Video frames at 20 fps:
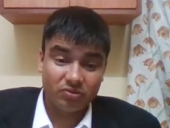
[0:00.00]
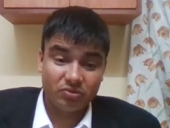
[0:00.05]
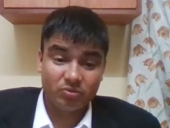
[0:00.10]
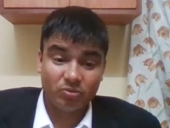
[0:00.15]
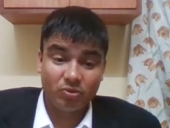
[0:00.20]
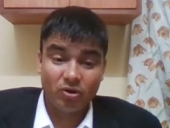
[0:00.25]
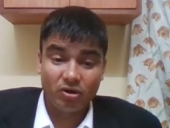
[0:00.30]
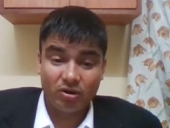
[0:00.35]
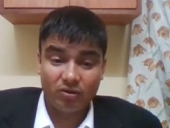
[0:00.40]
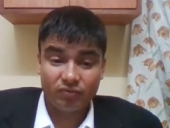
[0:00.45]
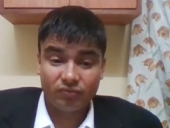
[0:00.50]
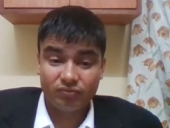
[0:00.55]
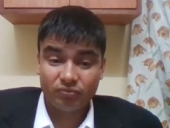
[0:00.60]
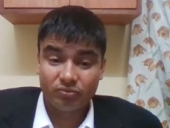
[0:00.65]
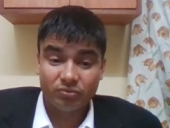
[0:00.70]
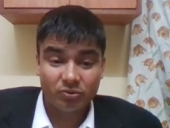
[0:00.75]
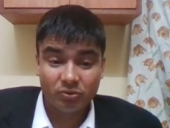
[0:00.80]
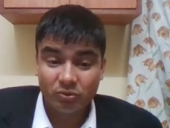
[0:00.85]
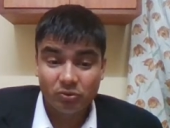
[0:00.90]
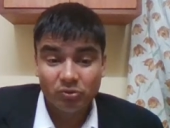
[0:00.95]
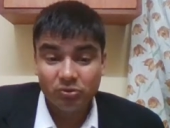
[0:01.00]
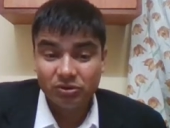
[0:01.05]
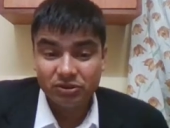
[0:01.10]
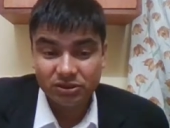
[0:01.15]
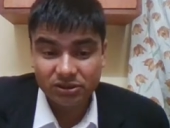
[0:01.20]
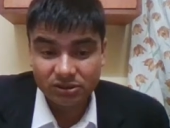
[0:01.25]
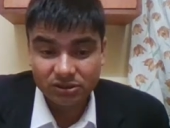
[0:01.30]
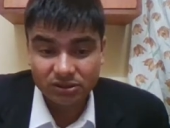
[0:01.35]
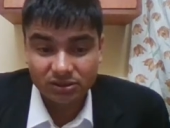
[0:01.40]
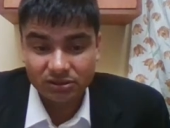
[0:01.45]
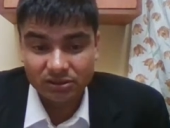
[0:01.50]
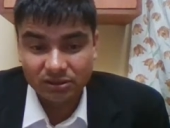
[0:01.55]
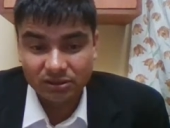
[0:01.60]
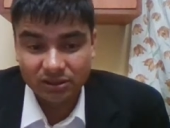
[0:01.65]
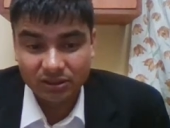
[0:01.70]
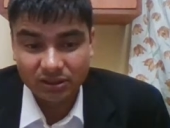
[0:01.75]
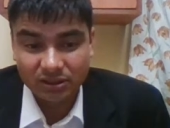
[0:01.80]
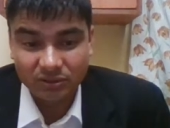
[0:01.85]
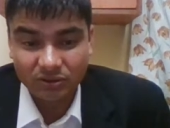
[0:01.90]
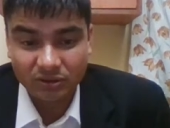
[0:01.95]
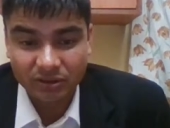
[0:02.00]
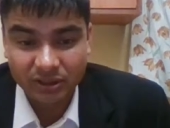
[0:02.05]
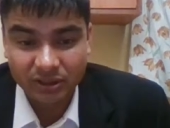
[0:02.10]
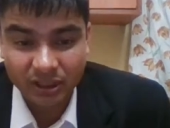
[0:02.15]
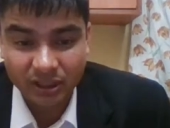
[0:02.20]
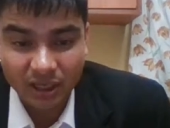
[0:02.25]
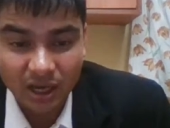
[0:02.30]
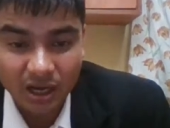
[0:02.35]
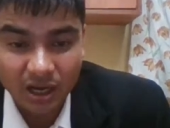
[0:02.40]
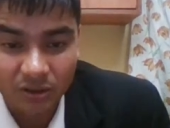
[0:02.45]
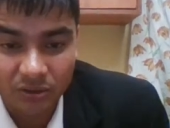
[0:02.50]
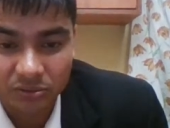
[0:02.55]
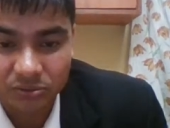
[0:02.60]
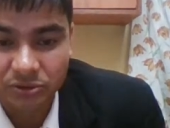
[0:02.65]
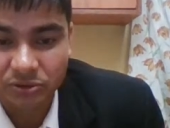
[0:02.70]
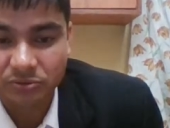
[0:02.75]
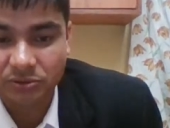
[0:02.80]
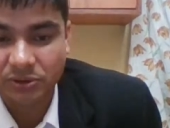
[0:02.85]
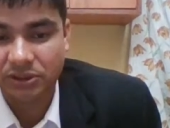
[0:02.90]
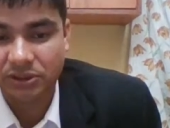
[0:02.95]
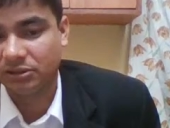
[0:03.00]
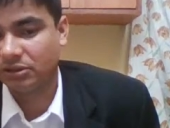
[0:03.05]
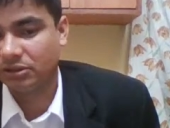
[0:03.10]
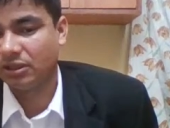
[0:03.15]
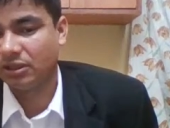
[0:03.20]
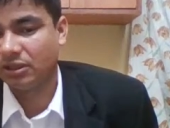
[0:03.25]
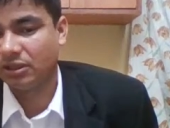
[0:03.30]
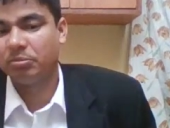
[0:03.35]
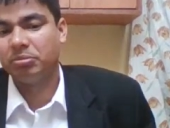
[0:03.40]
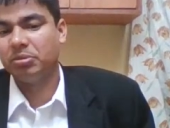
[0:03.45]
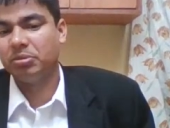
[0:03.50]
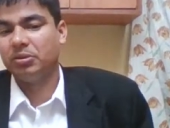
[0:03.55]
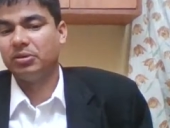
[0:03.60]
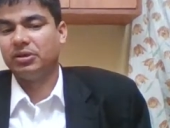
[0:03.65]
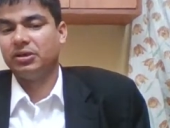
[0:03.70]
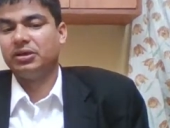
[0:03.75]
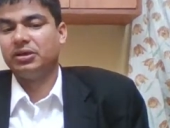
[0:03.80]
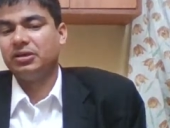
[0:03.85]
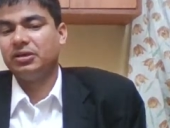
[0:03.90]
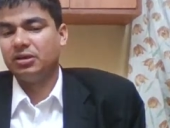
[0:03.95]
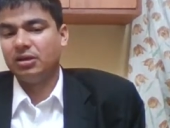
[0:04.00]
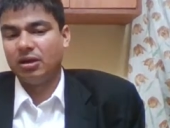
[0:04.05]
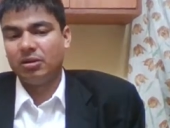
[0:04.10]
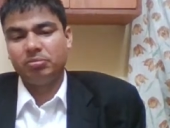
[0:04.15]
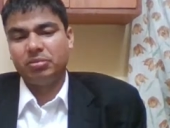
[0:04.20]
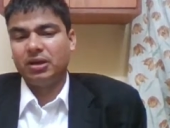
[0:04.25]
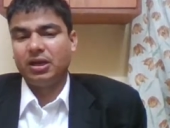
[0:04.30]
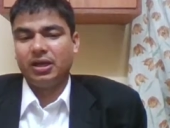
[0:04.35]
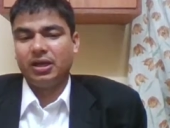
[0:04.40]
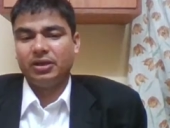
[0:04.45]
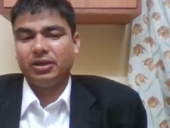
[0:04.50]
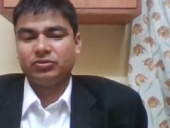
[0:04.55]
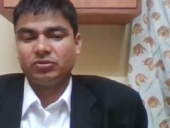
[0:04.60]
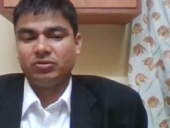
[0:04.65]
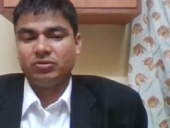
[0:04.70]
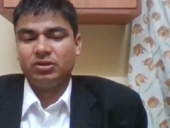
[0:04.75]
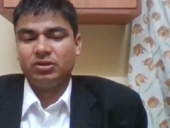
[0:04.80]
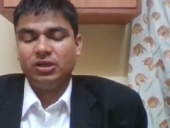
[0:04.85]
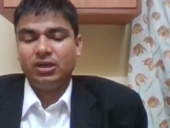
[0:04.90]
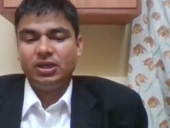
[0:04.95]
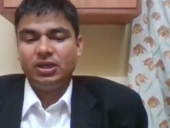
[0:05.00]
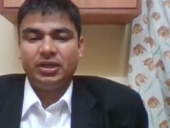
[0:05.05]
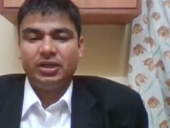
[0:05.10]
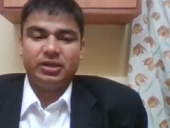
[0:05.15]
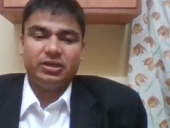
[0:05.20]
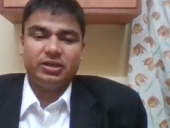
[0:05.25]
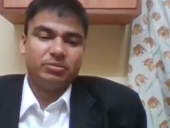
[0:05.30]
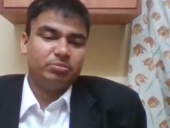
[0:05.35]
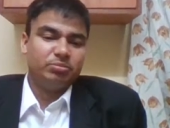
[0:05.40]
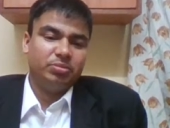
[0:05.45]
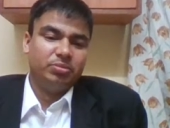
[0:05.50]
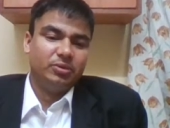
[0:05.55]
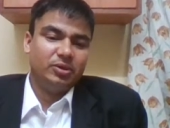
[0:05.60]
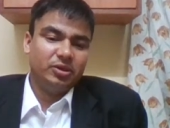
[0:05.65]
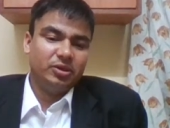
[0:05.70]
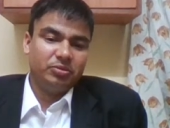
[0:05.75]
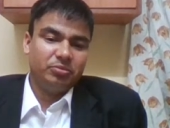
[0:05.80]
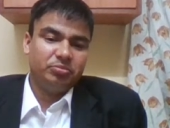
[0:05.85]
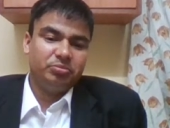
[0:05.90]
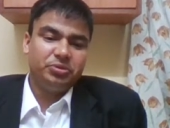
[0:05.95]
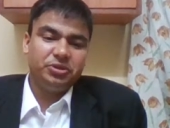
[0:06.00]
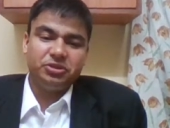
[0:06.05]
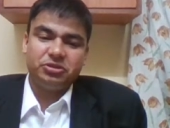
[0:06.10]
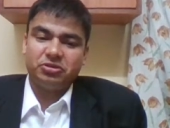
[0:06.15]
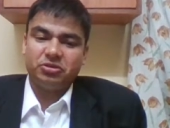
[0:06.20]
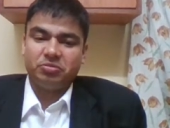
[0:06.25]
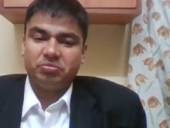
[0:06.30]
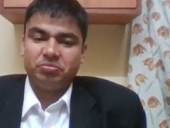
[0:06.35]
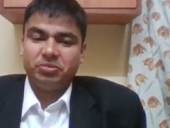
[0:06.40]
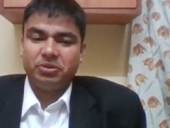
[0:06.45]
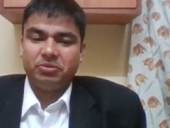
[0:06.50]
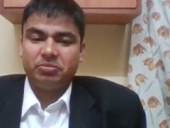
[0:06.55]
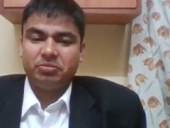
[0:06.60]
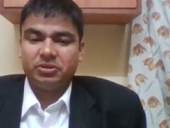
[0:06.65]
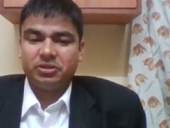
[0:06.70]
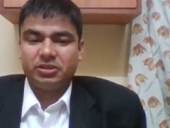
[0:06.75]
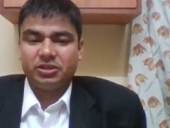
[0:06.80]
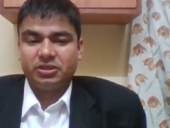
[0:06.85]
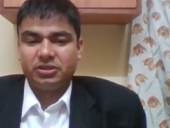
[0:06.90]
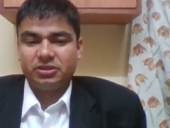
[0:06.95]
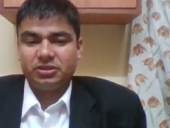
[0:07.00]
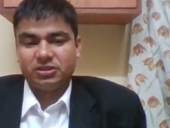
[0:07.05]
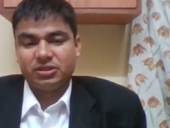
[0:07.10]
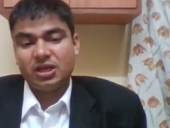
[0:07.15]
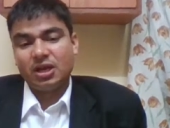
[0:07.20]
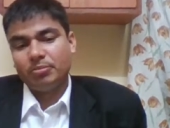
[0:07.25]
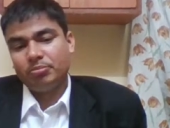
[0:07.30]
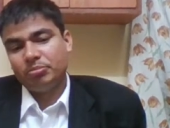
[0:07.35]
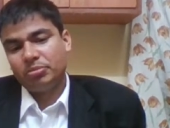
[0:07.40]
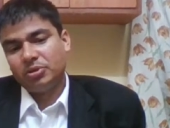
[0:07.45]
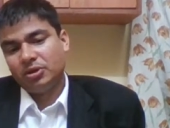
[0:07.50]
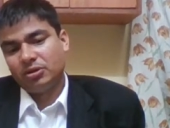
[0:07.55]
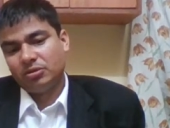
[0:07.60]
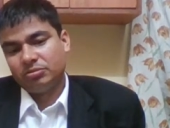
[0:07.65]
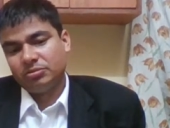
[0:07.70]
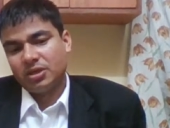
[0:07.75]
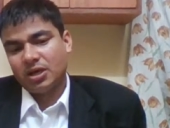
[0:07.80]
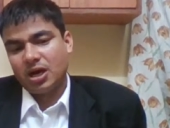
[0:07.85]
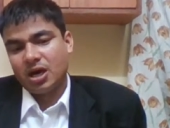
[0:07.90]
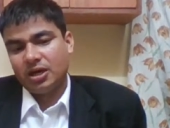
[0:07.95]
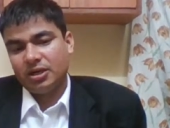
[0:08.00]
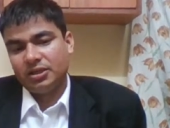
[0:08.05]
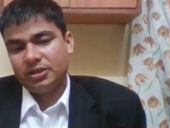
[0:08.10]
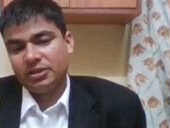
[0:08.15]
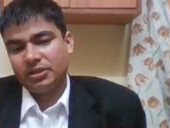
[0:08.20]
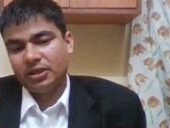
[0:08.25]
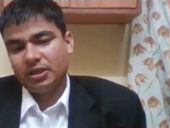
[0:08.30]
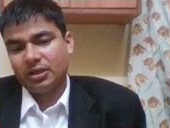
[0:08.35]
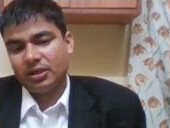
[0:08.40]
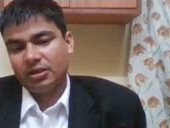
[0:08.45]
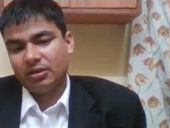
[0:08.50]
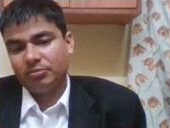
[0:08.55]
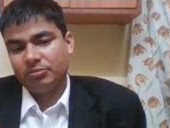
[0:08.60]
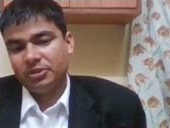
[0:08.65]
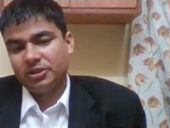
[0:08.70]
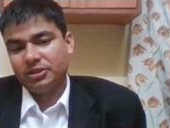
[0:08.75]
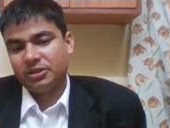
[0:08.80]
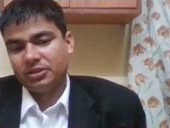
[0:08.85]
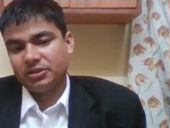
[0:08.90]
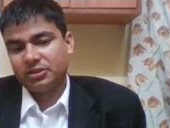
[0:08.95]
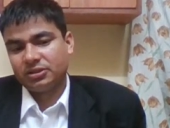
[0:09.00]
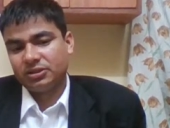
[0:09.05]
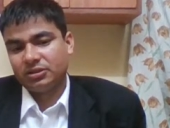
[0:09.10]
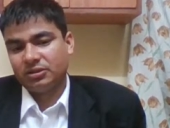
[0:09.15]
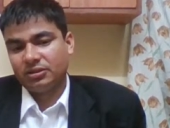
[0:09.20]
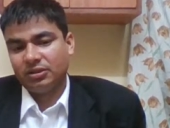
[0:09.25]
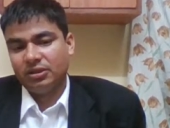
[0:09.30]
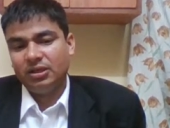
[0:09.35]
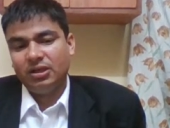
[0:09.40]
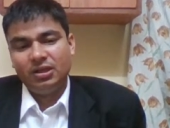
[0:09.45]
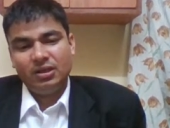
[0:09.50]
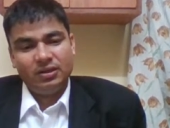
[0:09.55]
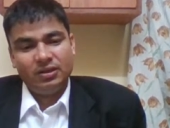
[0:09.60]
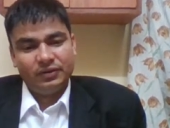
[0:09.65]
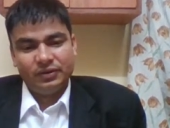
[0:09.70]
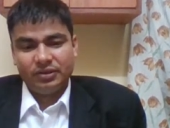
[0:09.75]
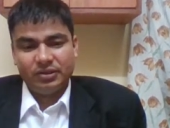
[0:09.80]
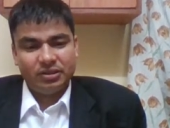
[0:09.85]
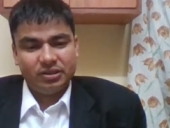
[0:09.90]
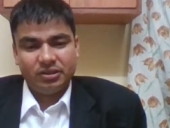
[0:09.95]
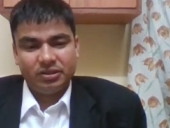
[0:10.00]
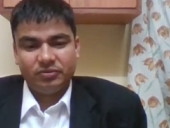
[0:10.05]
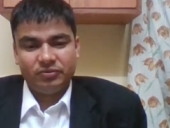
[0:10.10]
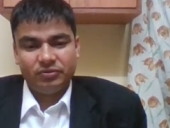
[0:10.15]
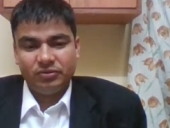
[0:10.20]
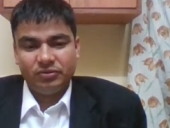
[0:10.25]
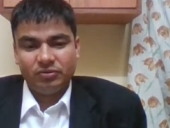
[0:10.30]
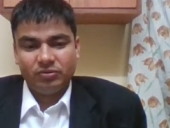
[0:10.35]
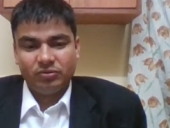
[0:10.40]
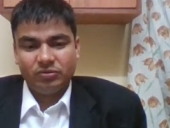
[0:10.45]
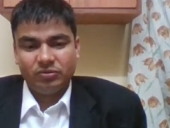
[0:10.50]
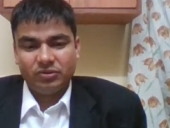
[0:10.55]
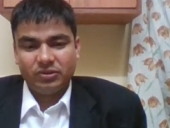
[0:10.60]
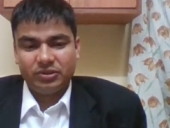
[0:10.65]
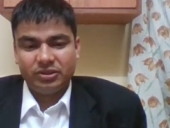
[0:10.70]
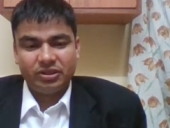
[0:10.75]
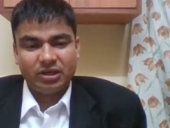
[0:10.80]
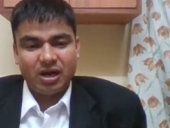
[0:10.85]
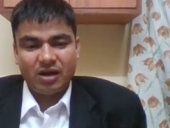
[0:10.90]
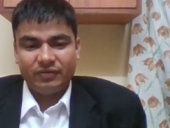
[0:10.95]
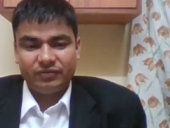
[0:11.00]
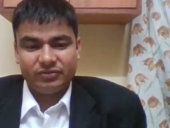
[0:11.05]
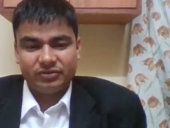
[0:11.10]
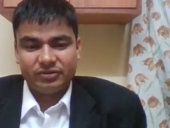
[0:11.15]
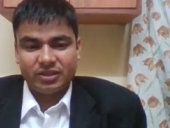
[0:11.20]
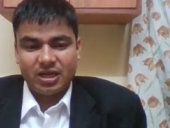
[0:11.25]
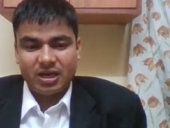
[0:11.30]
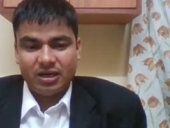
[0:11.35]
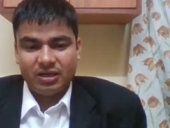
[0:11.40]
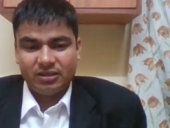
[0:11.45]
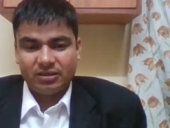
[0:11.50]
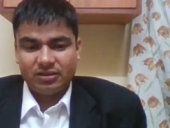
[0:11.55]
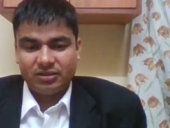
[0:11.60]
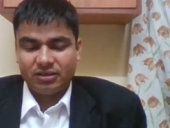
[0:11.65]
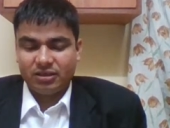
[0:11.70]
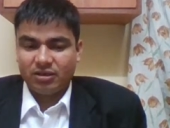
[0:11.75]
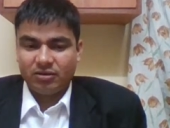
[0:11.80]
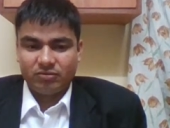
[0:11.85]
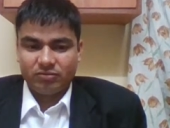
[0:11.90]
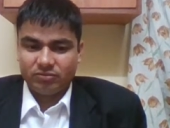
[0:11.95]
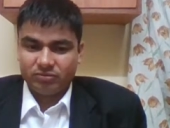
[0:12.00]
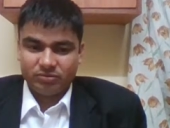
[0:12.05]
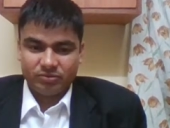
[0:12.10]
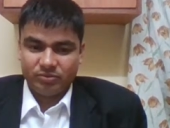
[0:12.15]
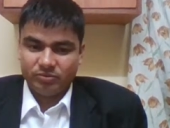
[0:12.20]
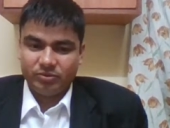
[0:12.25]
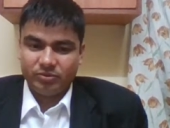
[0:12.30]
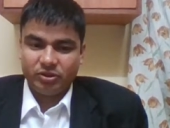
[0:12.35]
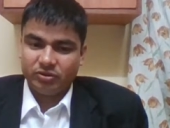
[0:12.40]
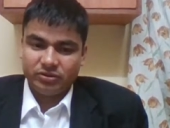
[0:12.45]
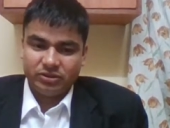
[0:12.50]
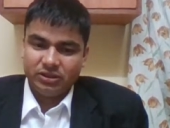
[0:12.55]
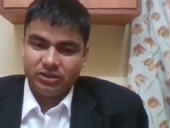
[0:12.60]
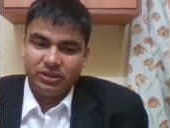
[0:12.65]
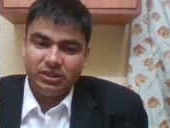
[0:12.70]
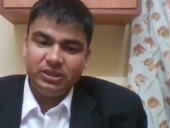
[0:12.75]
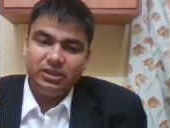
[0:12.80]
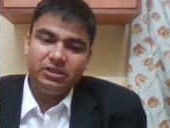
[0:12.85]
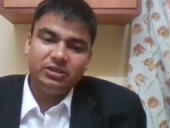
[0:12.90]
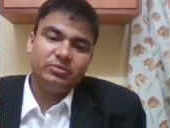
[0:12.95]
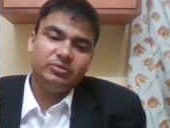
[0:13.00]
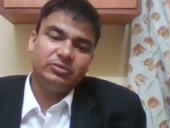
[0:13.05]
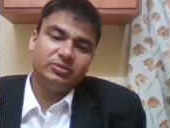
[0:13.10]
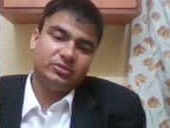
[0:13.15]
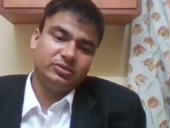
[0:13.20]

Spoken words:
more of rules. Okay, how you will apply. So in a piece of paper, there is a sample of the RTI application. If you draft that now, because e